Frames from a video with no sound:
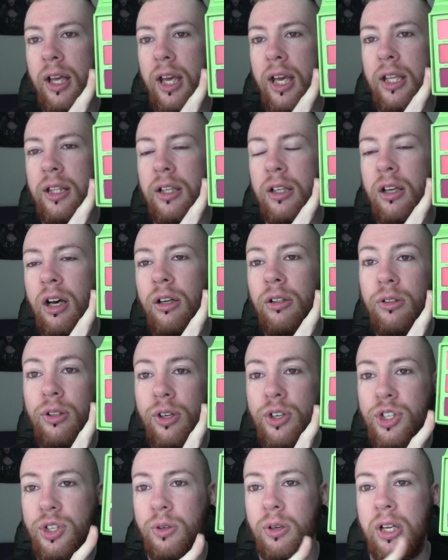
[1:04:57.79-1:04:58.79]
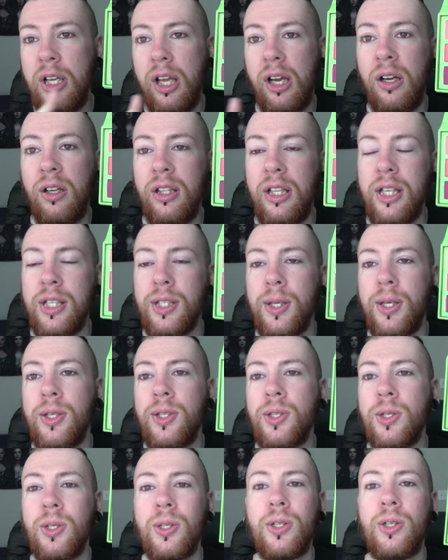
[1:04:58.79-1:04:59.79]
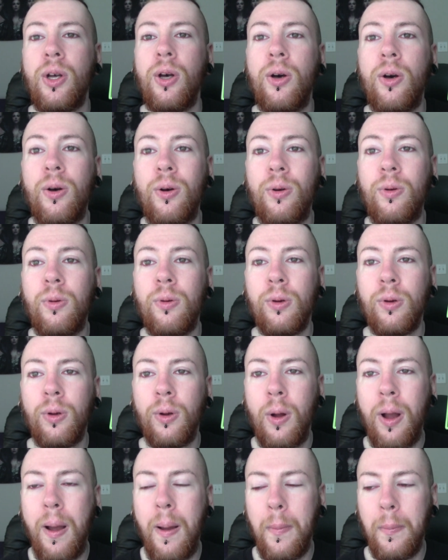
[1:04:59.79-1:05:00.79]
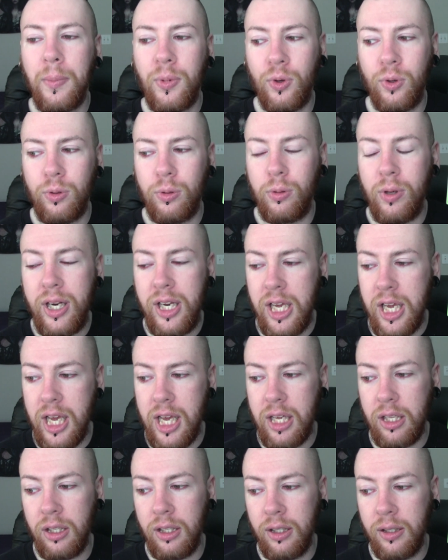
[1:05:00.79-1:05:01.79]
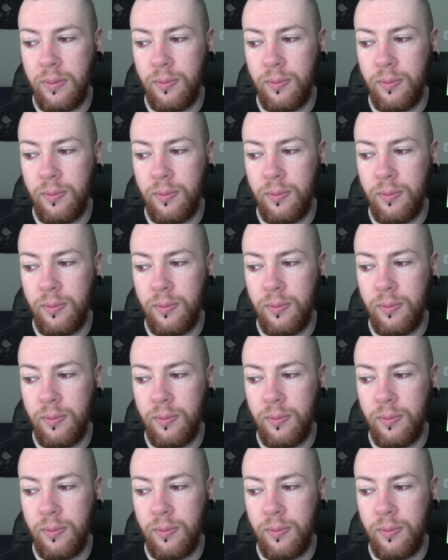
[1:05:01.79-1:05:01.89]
And the color story on this is so pretty.